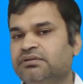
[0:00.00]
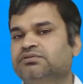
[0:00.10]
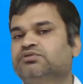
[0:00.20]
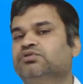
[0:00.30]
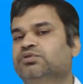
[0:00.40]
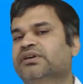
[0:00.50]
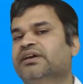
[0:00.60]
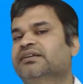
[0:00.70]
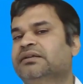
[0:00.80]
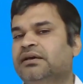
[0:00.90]
So you
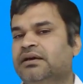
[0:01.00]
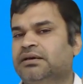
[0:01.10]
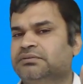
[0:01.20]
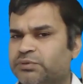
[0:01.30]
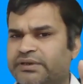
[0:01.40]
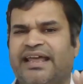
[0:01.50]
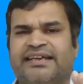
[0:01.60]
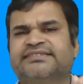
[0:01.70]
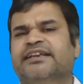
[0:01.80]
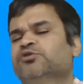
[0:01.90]
can
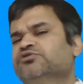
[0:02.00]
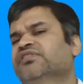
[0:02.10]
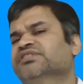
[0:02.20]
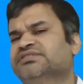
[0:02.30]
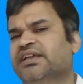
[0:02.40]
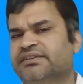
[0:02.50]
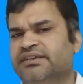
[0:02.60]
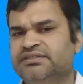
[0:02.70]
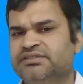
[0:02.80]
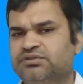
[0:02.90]
extend those
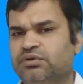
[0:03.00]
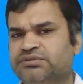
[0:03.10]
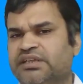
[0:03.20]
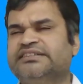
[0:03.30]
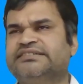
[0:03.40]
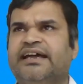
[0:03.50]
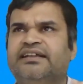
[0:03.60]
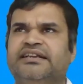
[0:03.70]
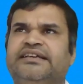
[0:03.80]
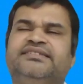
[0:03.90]
functionalities. So the entire
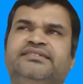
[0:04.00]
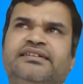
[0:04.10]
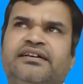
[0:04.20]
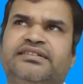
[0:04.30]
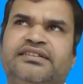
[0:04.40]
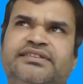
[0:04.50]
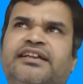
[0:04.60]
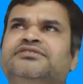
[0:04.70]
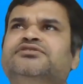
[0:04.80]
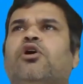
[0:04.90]
agenda, the
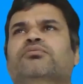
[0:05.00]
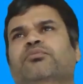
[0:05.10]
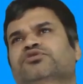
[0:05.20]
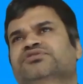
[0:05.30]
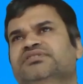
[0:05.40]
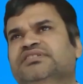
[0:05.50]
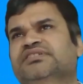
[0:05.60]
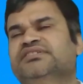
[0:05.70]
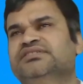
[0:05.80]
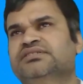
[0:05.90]
entire thought process
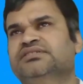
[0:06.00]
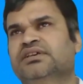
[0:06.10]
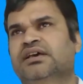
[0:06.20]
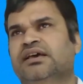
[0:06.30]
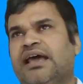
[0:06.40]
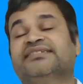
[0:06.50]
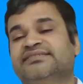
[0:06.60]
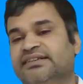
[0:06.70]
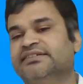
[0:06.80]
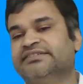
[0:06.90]
is, as I
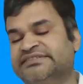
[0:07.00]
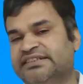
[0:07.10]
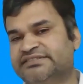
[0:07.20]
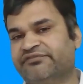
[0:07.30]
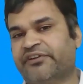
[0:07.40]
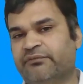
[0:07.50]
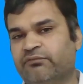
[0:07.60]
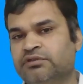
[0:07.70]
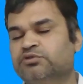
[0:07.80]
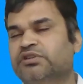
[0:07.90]
said, it's a
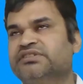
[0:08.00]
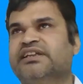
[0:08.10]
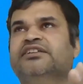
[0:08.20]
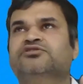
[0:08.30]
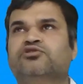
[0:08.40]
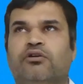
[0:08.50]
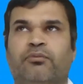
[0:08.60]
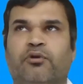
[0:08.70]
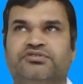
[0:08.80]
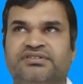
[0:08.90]
framework. So the entire thought
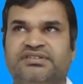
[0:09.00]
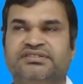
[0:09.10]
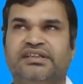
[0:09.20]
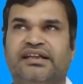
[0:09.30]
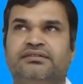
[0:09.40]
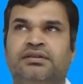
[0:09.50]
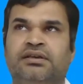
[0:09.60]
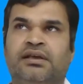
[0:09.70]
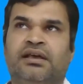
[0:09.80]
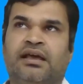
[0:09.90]
process is that
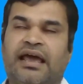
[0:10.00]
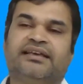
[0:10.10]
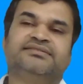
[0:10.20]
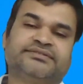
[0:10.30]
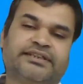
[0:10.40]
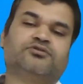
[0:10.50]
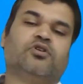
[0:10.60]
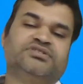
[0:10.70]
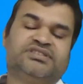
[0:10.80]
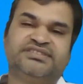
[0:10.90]
as the
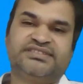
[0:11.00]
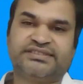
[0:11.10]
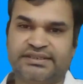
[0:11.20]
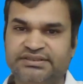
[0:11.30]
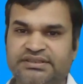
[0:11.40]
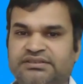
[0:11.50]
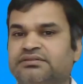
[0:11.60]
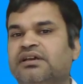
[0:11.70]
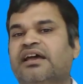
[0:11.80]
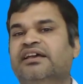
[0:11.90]
technology is changing,
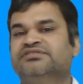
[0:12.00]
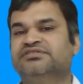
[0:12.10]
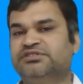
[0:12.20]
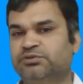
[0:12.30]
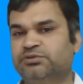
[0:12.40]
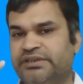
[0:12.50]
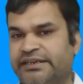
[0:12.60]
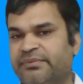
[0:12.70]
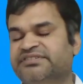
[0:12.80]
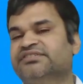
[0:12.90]
as new
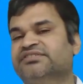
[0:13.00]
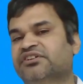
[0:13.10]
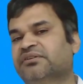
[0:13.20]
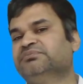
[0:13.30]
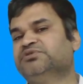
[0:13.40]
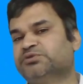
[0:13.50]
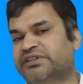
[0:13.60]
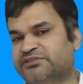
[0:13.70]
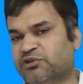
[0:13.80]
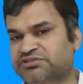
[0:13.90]
databases come, new
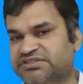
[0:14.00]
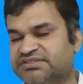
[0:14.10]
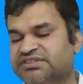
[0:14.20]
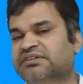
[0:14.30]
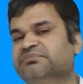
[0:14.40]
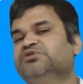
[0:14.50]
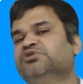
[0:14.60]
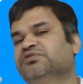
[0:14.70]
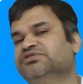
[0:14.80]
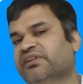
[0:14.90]
technologies come, new
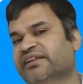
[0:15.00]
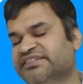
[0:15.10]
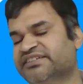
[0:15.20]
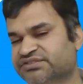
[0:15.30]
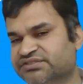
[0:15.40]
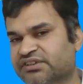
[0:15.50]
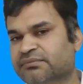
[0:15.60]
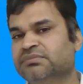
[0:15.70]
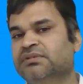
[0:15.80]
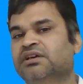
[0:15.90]
visualizations
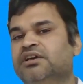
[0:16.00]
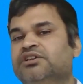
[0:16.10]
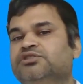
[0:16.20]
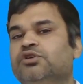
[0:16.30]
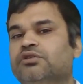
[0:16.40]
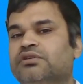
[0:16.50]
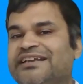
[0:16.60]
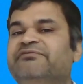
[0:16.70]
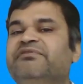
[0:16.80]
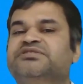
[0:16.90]
come, your
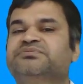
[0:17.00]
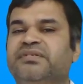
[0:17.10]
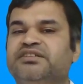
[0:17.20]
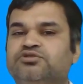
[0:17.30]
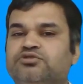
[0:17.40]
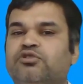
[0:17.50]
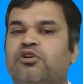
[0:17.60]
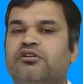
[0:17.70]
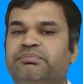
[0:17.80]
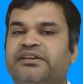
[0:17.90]
investment should
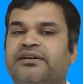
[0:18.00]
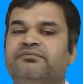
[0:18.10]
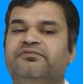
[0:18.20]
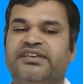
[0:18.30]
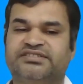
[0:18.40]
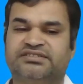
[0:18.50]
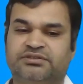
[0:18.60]
not become waste.